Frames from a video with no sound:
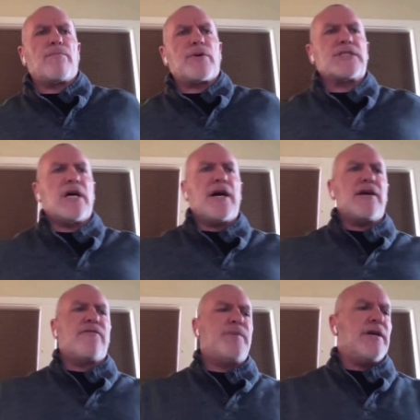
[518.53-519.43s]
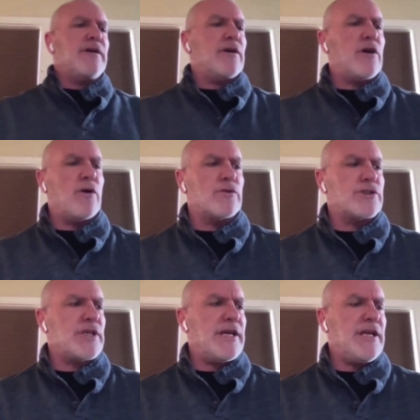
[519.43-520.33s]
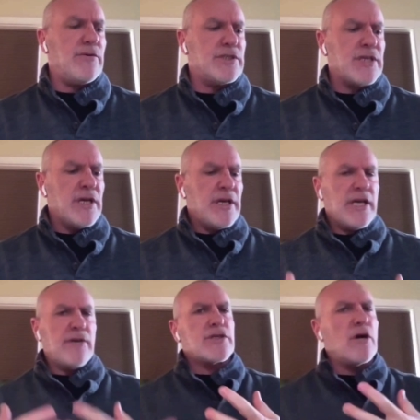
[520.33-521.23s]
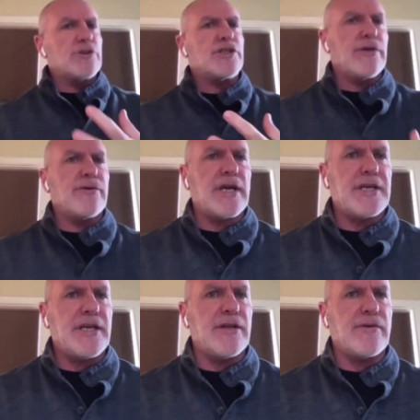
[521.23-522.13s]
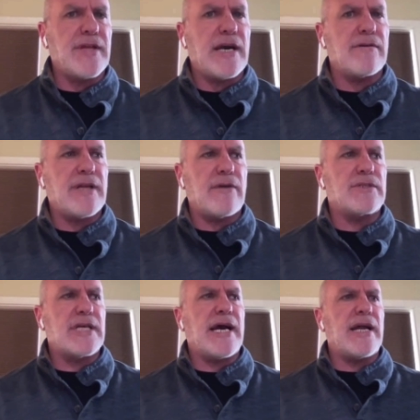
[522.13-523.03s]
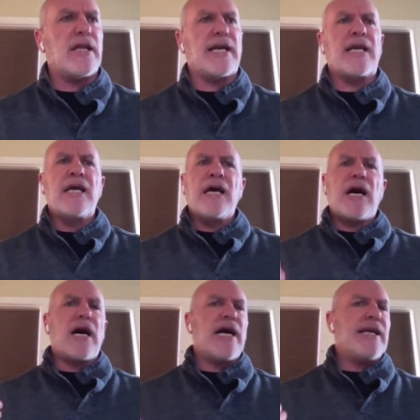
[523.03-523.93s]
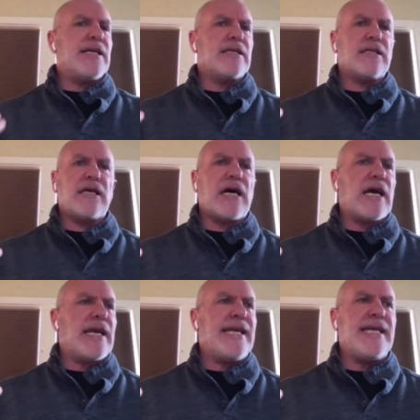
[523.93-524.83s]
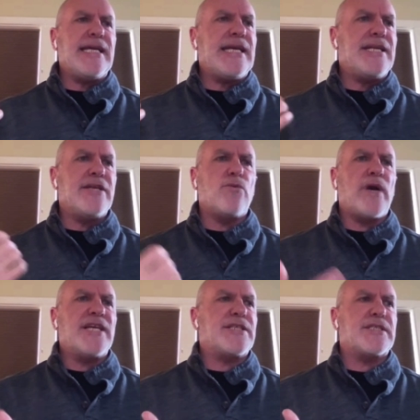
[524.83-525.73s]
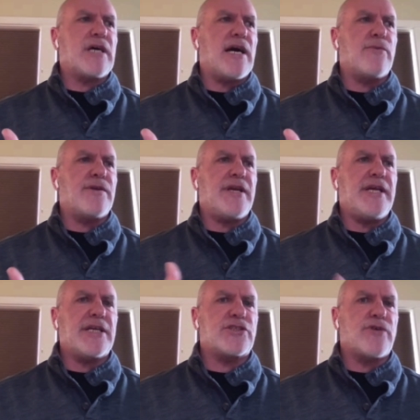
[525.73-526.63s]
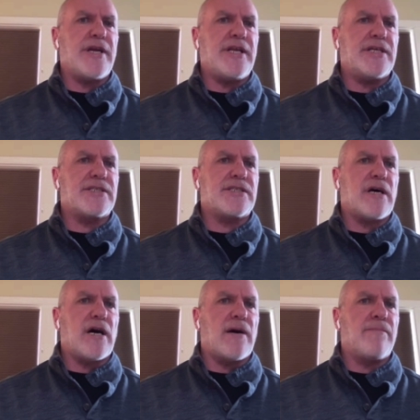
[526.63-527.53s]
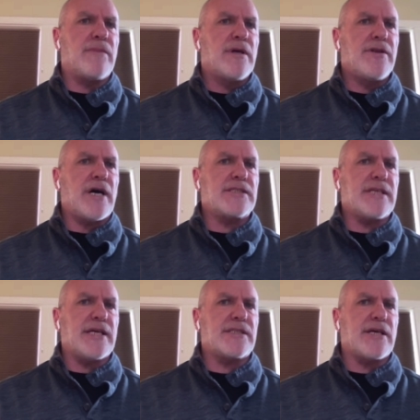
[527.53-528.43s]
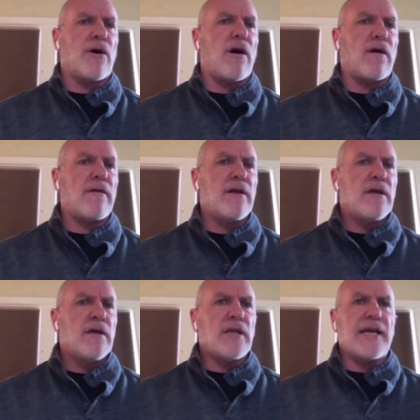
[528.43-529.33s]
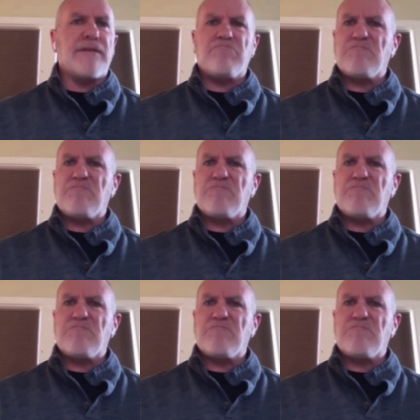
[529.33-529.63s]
persona of being a coach, and he was coaching you in Aikido, and that was that. Like he didn't waste his time with any extraneous nonsense at all. Like,